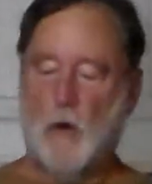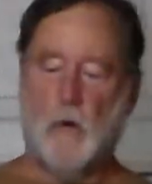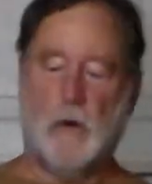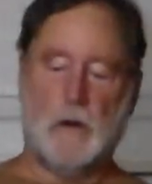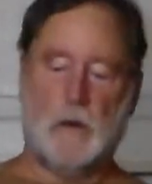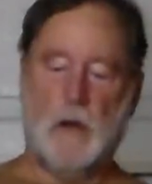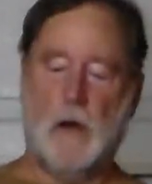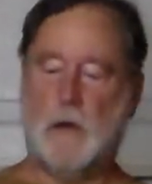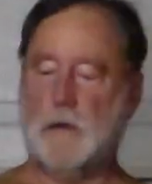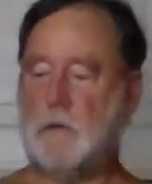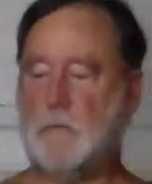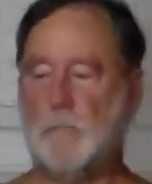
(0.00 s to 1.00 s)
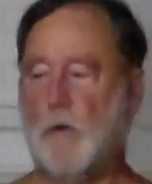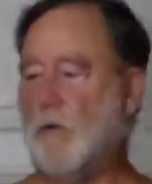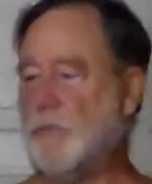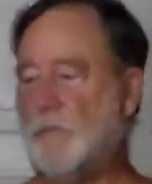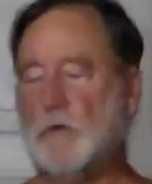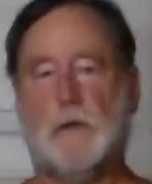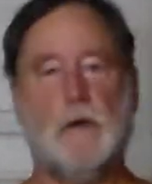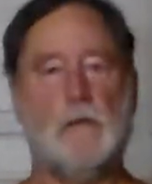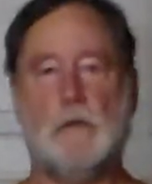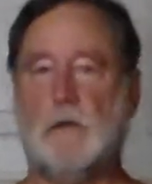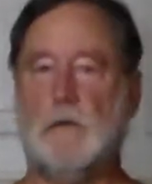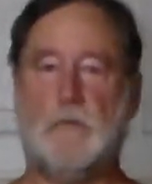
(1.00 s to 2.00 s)
or a gun, both will
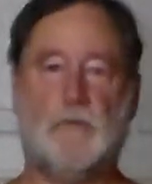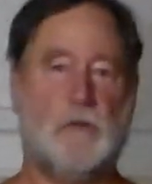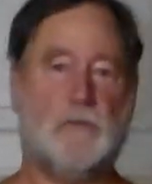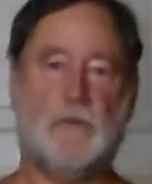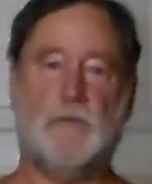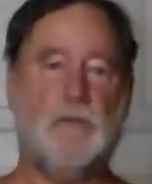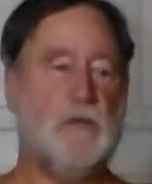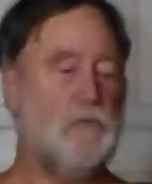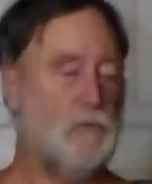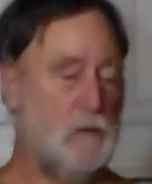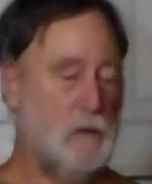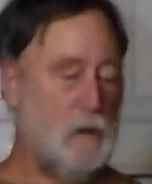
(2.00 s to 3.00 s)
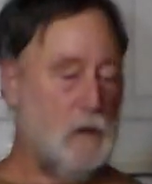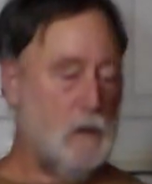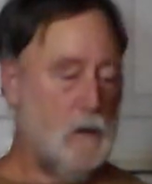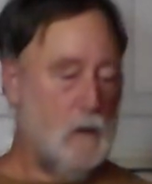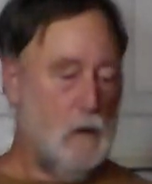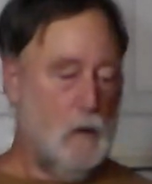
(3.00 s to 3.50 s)
kill you just as easily.